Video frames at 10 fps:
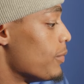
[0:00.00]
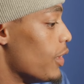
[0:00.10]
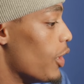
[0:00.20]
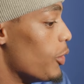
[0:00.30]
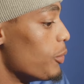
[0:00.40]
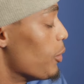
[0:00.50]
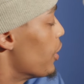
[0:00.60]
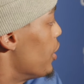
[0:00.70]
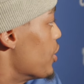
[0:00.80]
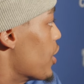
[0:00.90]
you know,
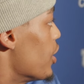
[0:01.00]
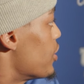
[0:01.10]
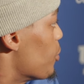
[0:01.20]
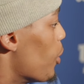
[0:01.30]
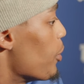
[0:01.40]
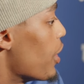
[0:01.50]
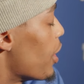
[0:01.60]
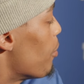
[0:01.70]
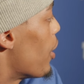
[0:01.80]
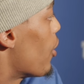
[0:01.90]
really discuss what we can
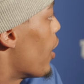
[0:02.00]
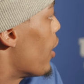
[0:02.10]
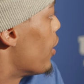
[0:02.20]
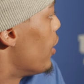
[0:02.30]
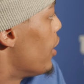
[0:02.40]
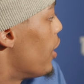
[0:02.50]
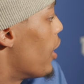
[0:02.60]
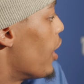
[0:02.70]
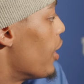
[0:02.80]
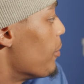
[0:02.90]
get better at,
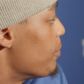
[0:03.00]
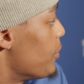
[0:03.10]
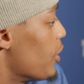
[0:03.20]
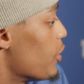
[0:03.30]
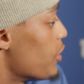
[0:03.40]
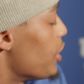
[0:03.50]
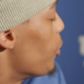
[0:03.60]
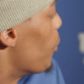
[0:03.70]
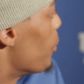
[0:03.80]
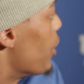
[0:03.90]
you know, see
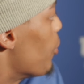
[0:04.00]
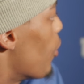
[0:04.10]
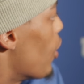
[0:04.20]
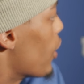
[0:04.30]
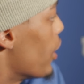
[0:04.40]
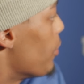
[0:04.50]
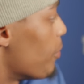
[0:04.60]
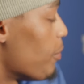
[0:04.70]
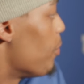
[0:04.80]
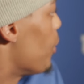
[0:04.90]
what we did wrong, and
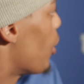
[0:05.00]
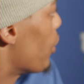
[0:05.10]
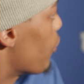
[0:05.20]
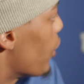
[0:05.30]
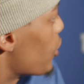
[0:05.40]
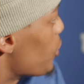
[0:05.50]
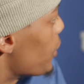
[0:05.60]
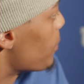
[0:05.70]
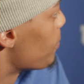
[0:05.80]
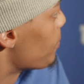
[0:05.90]
be ready for next week.